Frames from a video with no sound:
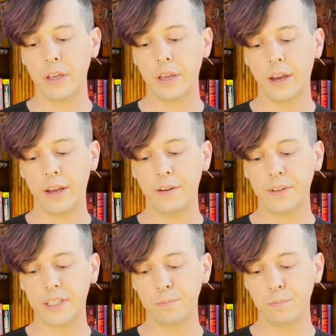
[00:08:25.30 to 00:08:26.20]
if
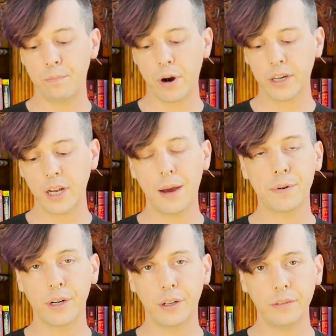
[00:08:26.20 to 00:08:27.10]
it's marked
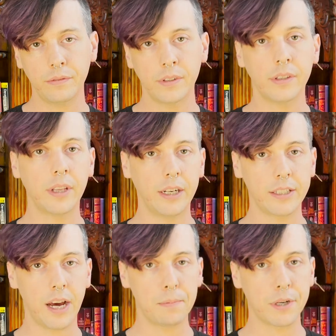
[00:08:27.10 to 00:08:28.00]
optional, then it's
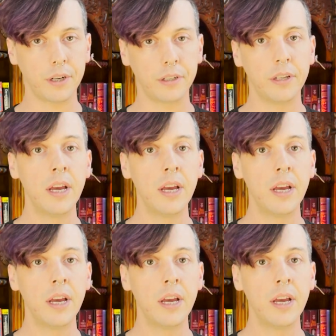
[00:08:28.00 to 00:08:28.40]
optional.